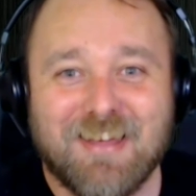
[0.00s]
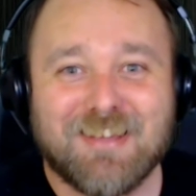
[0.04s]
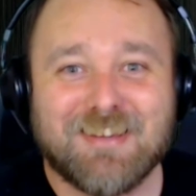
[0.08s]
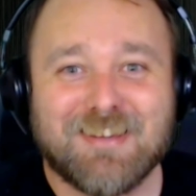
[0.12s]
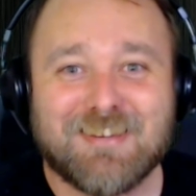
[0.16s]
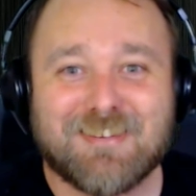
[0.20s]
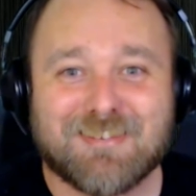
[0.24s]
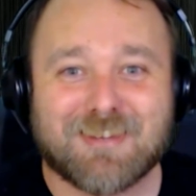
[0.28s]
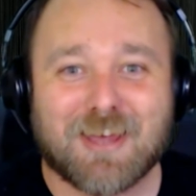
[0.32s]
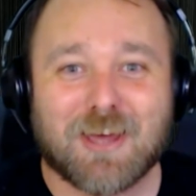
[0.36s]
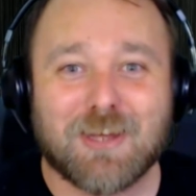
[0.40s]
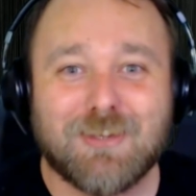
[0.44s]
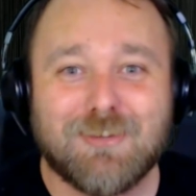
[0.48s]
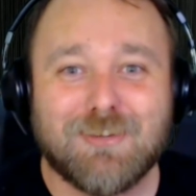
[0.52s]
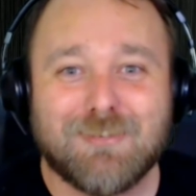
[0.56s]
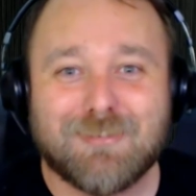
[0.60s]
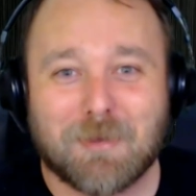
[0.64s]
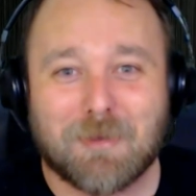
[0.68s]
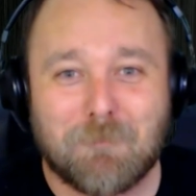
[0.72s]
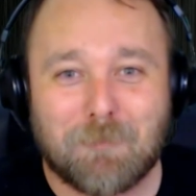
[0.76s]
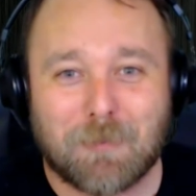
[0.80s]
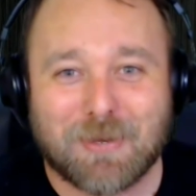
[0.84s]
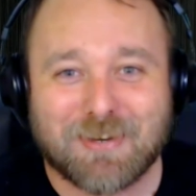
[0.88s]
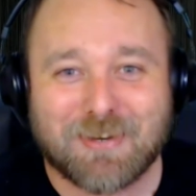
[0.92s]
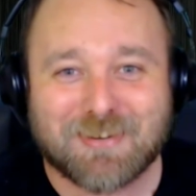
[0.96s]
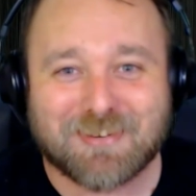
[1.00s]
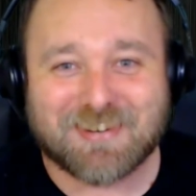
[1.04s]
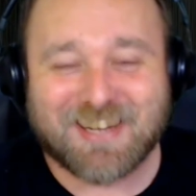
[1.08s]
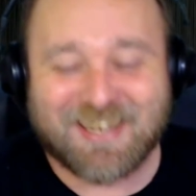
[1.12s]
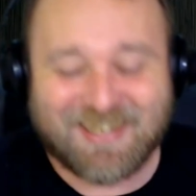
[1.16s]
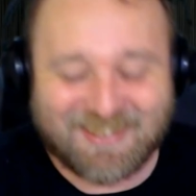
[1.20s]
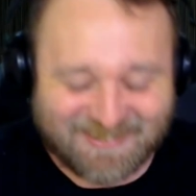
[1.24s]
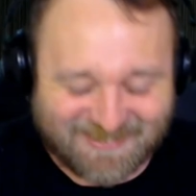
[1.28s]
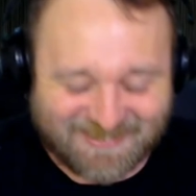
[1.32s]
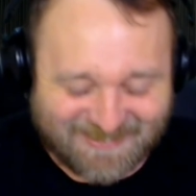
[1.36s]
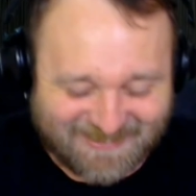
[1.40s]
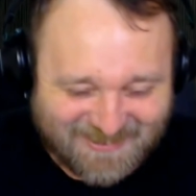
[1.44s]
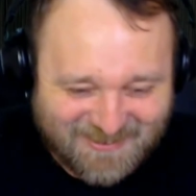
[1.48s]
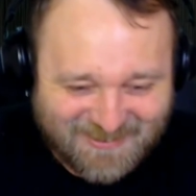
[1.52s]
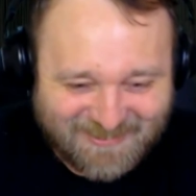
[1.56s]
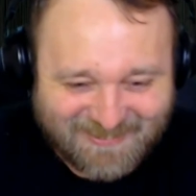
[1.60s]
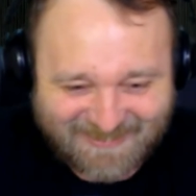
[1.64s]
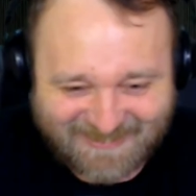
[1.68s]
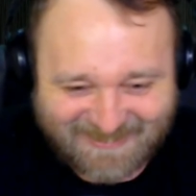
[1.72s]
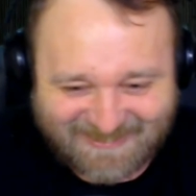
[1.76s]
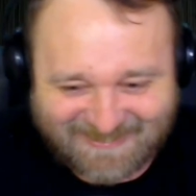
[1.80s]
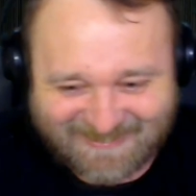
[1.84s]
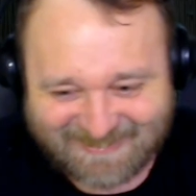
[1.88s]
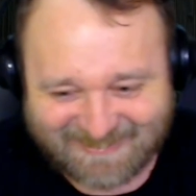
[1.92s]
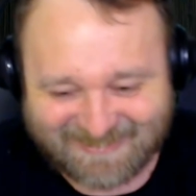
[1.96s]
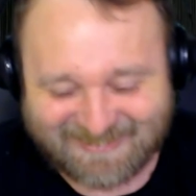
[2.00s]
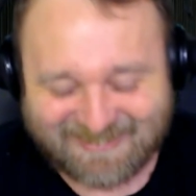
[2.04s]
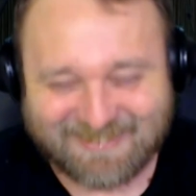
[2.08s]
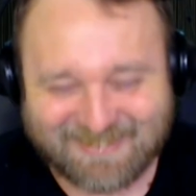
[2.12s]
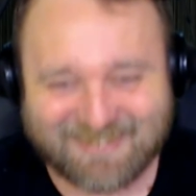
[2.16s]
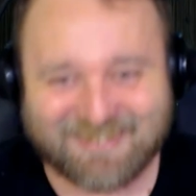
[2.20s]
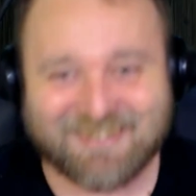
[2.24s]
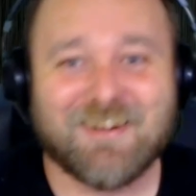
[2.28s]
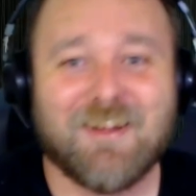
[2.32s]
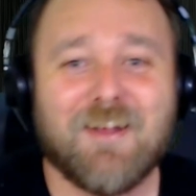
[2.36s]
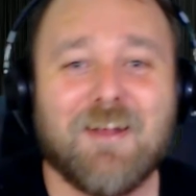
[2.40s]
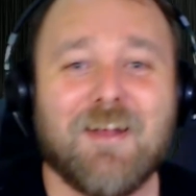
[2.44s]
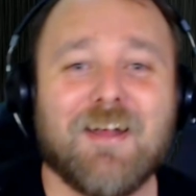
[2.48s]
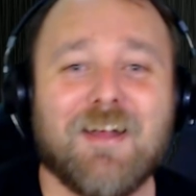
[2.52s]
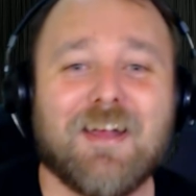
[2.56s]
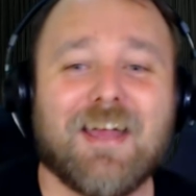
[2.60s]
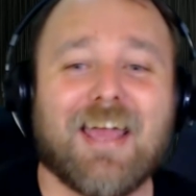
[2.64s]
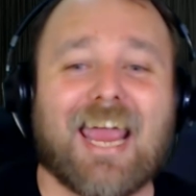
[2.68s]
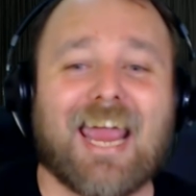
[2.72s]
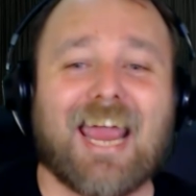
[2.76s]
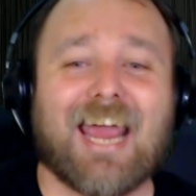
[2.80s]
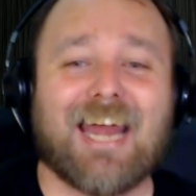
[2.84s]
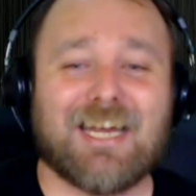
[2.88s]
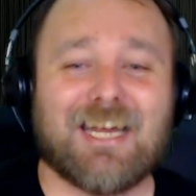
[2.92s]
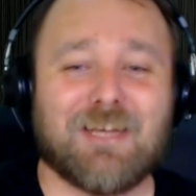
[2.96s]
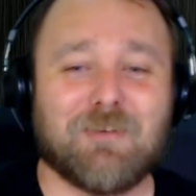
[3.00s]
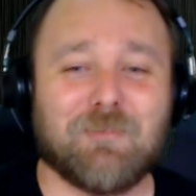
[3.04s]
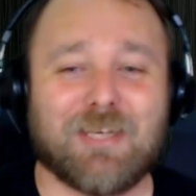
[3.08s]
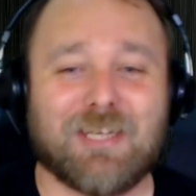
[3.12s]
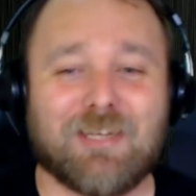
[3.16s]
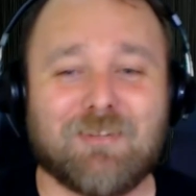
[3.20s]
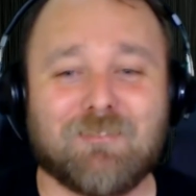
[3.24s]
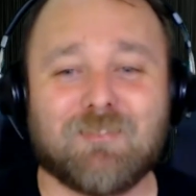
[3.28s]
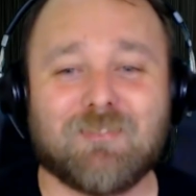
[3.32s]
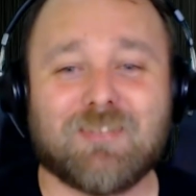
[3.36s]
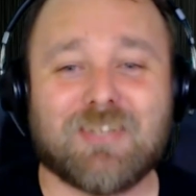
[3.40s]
Sons of bitches! Anyway,